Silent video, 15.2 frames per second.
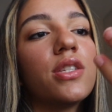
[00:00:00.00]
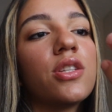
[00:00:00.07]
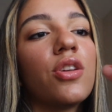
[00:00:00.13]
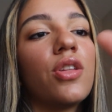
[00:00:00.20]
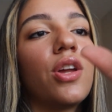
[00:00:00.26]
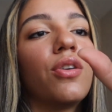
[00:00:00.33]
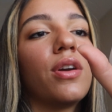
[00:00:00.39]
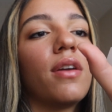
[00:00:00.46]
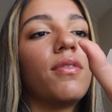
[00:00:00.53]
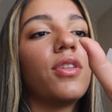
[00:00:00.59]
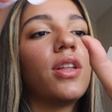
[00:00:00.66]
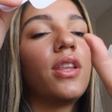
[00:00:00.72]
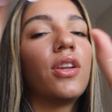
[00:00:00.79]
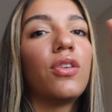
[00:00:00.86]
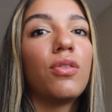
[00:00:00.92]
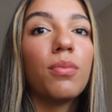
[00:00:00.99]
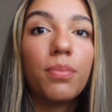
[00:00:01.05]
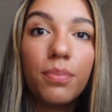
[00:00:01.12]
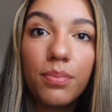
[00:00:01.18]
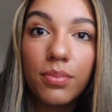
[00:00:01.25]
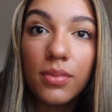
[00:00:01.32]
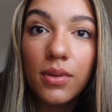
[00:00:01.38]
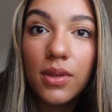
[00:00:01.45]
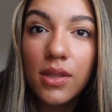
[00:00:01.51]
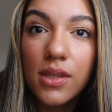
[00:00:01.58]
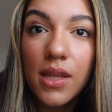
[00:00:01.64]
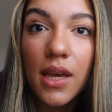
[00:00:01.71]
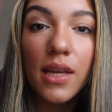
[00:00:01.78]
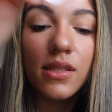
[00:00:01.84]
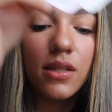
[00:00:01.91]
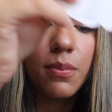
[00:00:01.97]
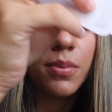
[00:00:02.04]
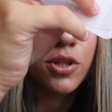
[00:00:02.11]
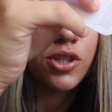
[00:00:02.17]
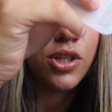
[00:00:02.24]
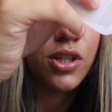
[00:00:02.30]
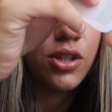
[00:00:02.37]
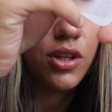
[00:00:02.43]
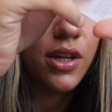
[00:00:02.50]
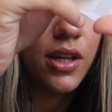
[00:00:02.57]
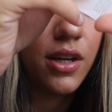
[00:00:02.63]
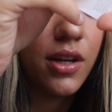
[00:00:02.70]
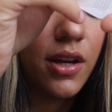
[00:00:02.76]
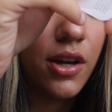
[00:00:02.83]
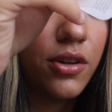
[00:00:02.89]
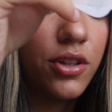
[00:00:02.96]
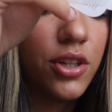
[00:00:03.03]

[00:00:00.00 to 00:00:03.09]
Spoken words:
so they don't give you a little thing to push in and out